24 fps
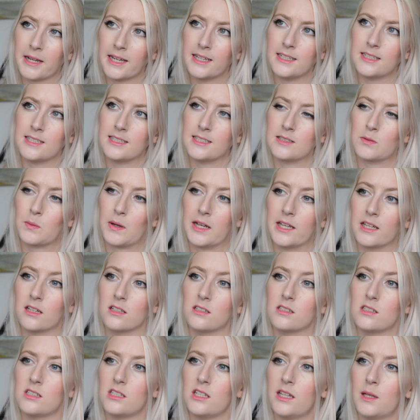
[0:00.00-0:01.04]
paintings where you
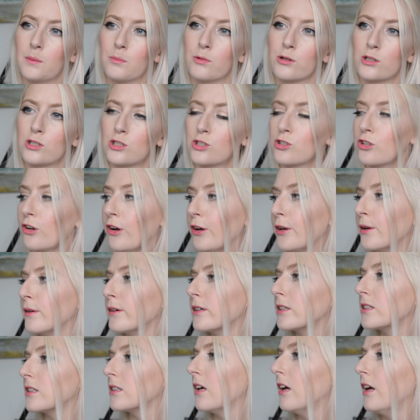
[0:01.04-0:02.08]
can see the brush
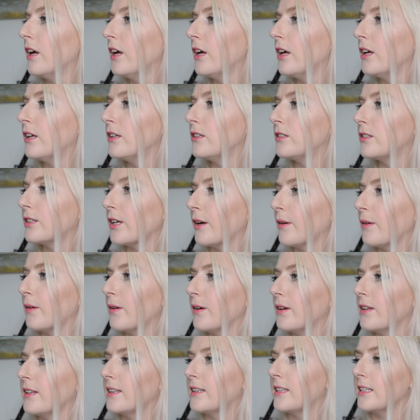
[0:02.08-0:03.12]
strokes.
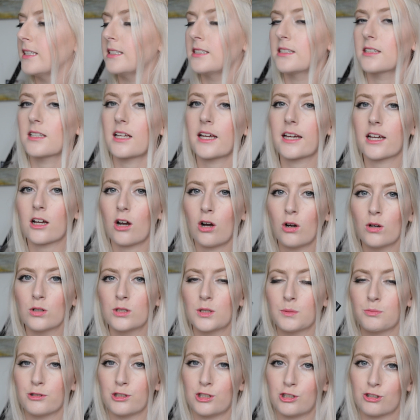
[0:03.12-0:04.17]
So this like holds
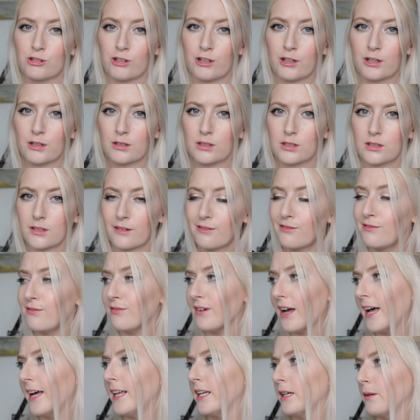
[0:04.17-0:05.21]
the brush strokes
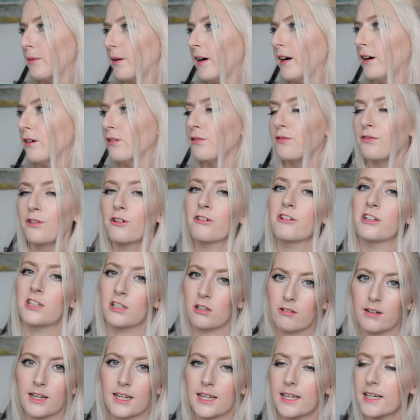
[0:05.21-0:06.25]
fairly well for an
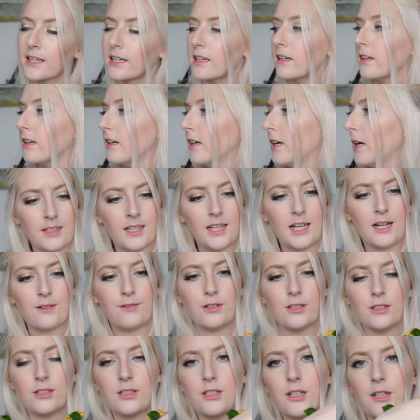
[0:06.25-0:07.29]
acrylic. I've
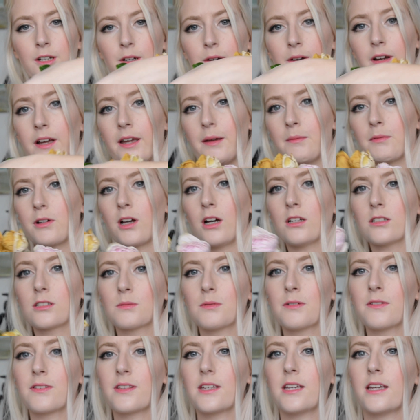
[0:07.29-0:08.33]
also got
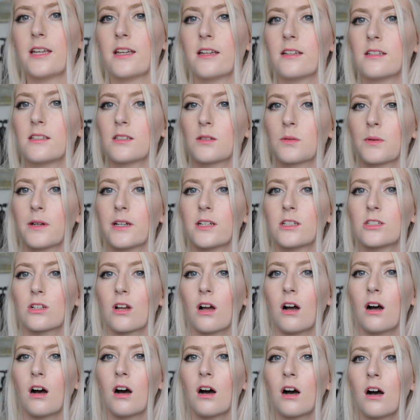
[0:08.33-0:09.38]
some of these, which
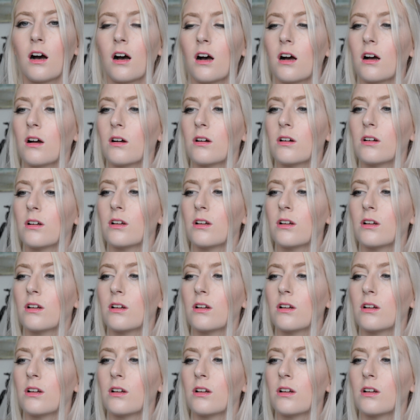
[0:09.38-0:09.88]
are